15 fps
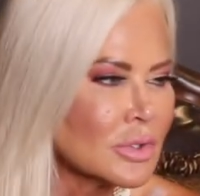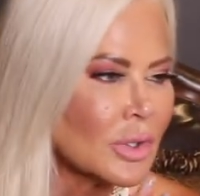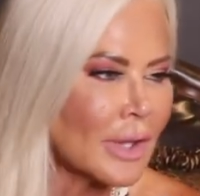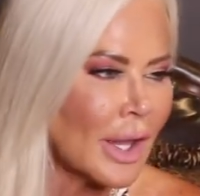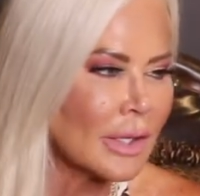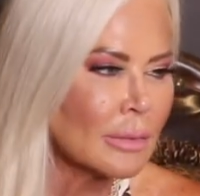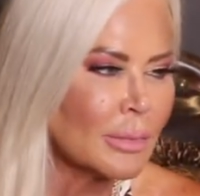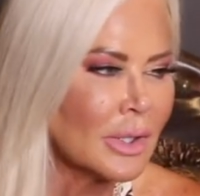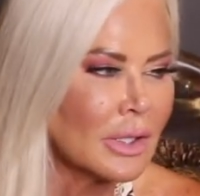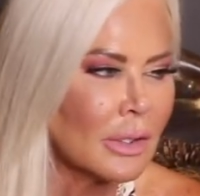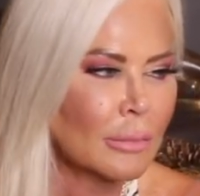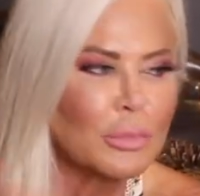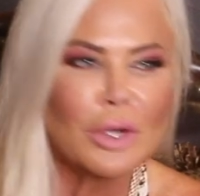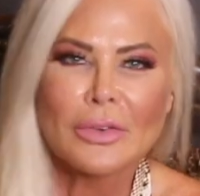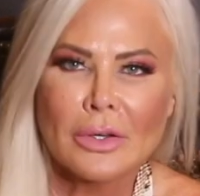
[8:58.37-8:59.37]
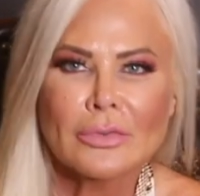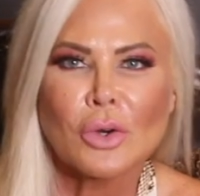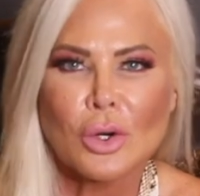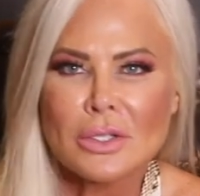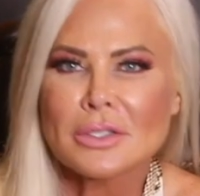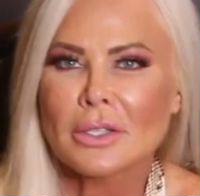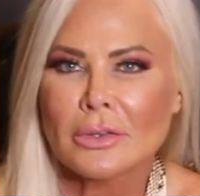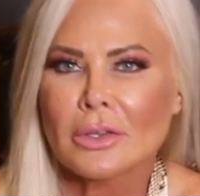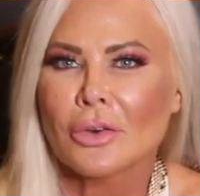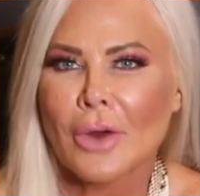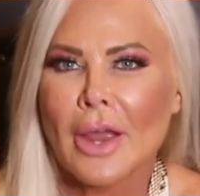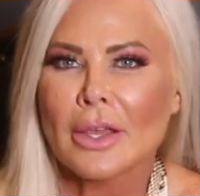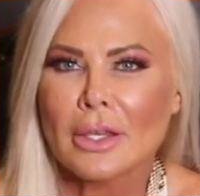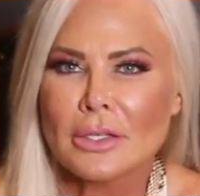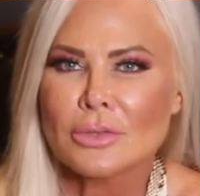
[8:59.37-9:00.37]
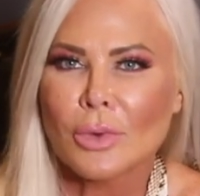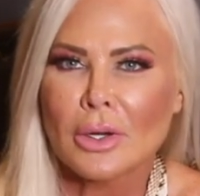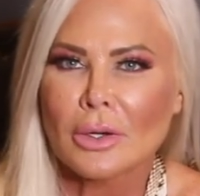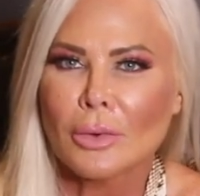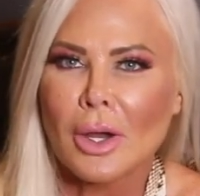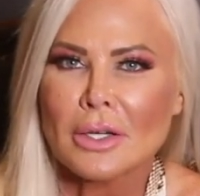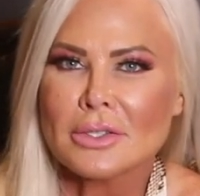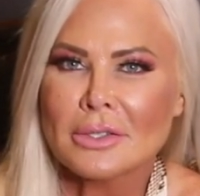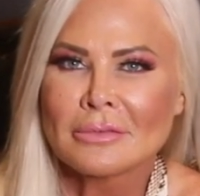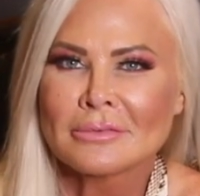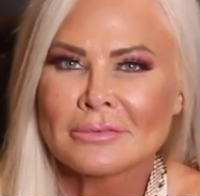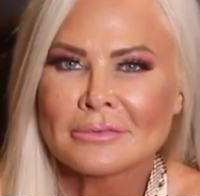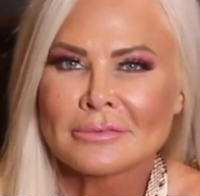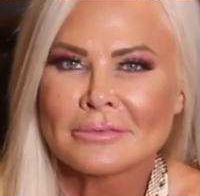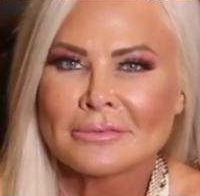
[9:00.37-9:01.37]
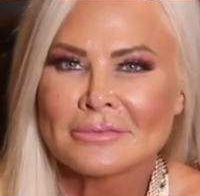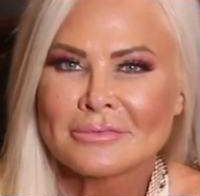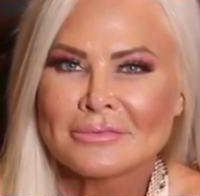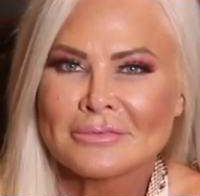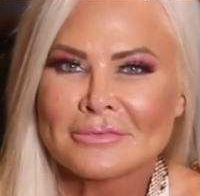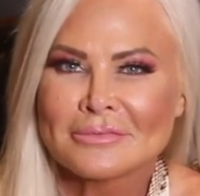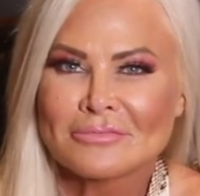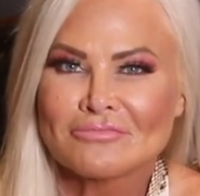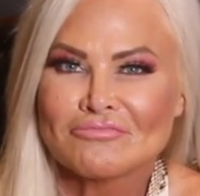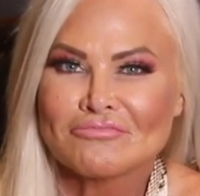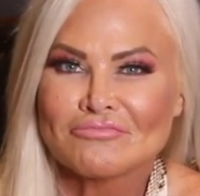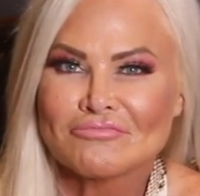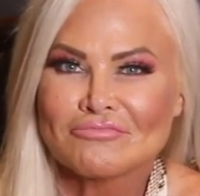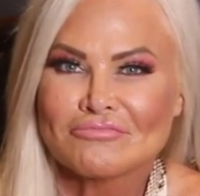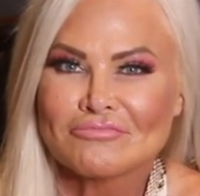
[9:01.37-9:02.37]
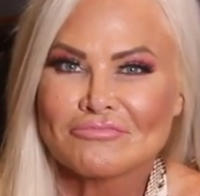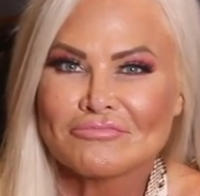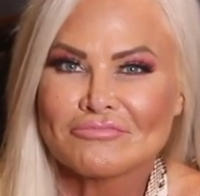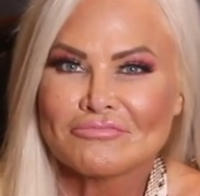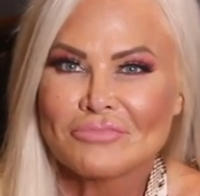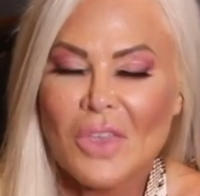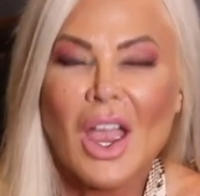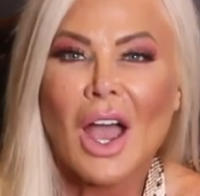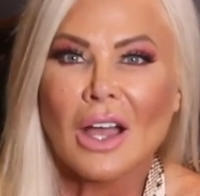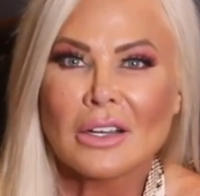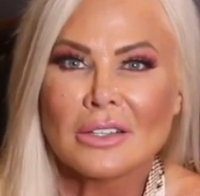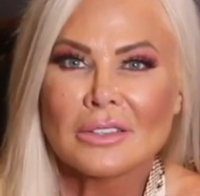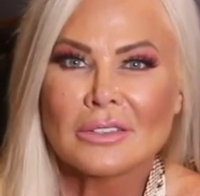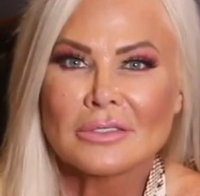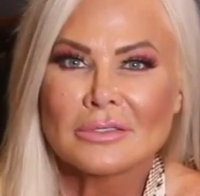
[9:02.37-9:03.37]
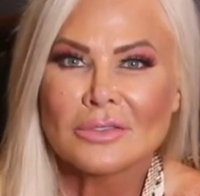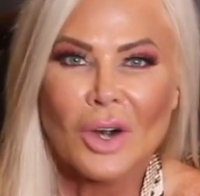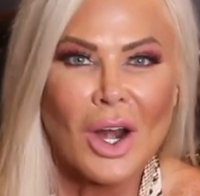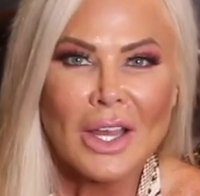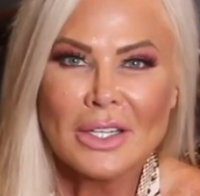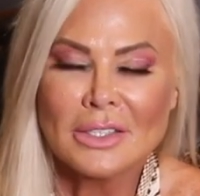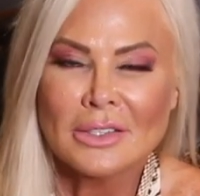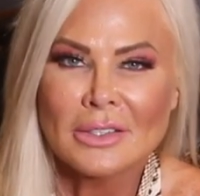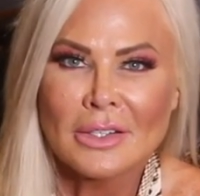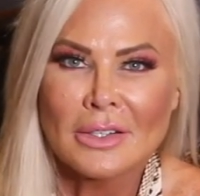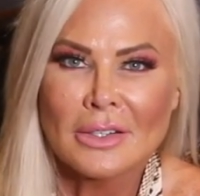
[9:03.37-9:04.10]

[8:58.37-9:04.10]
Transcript: So it had to be a movie, of course, that the grandkids wanted to watch. Wow, so weird. Yeah, right?